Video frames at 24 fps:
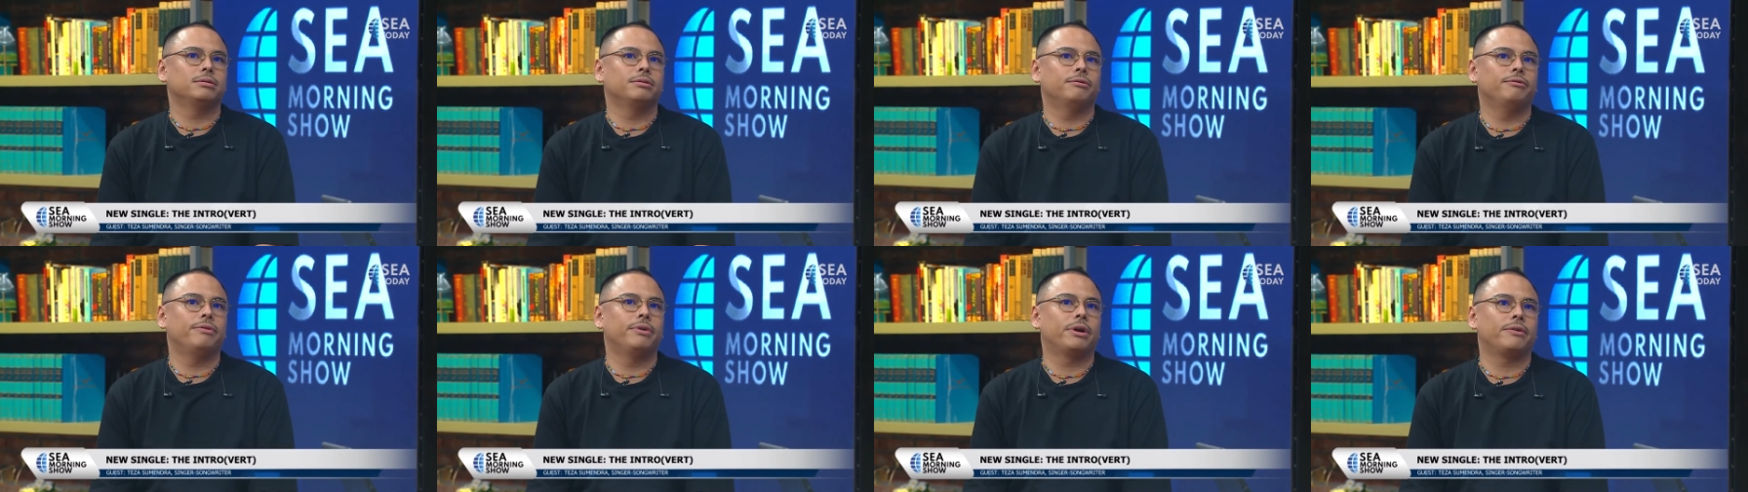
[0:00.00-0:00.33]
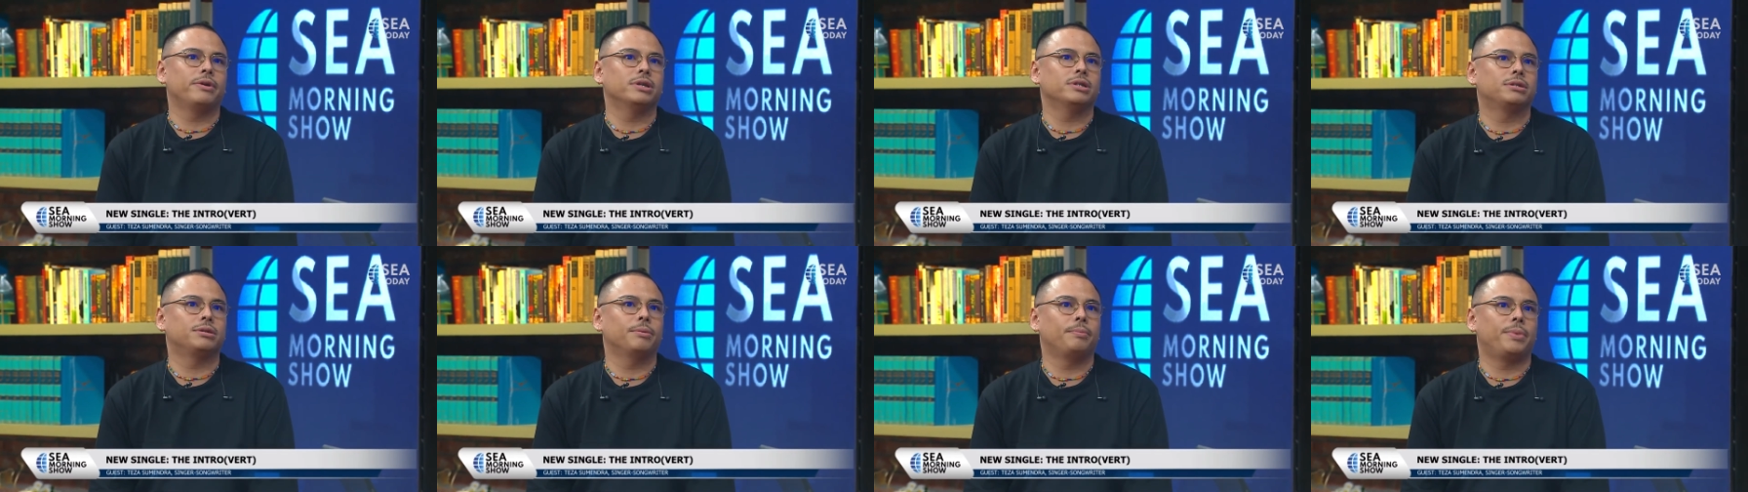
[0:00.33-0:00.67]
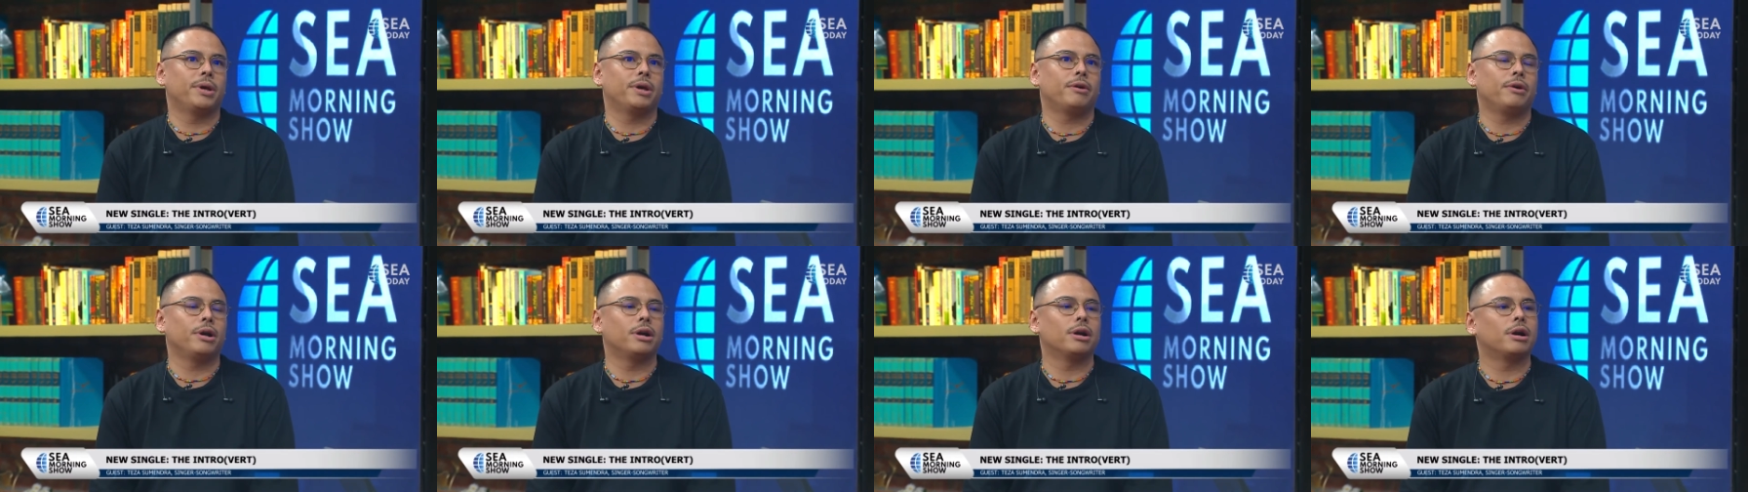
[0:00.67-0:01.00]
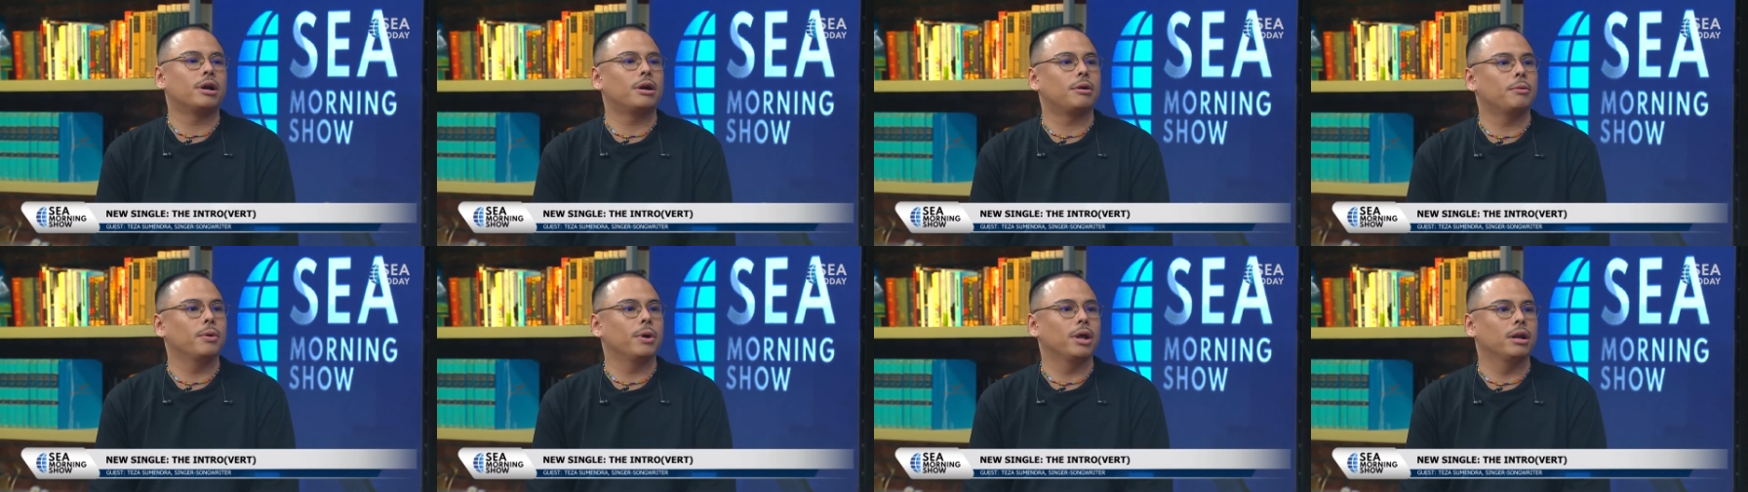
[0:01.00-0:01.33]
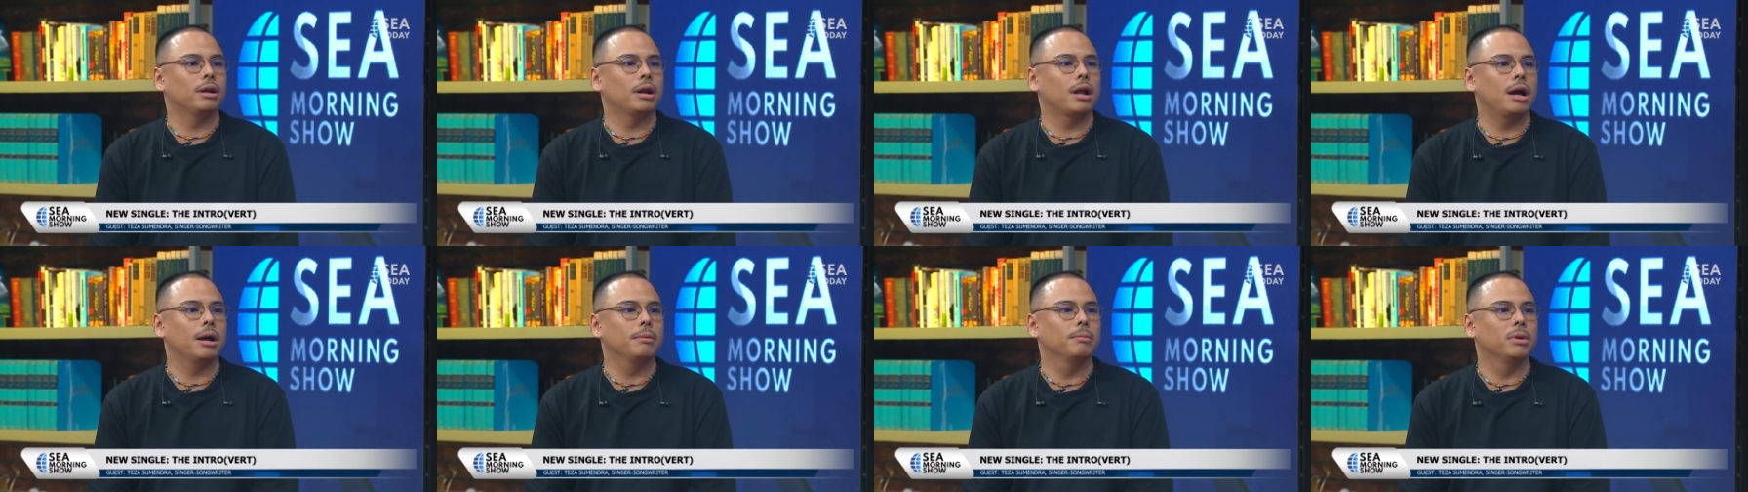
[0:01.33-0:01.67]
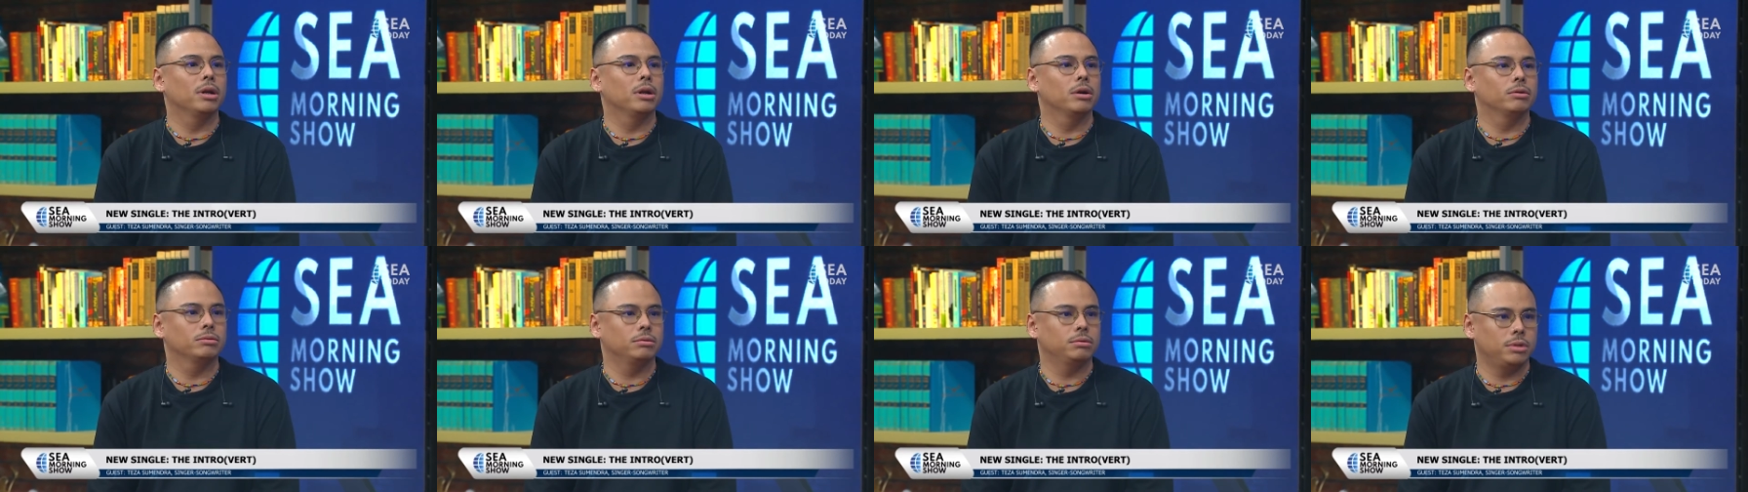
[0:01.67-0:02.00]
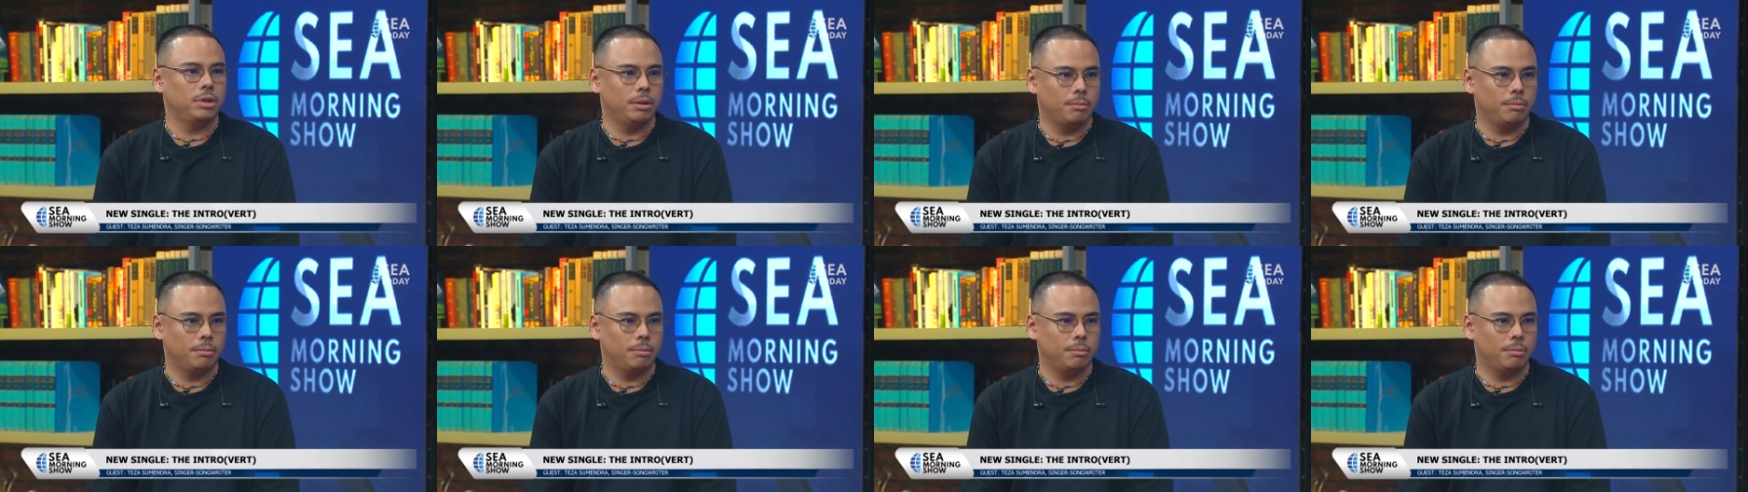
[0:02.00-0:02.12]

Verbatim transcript: very superior when I'm alone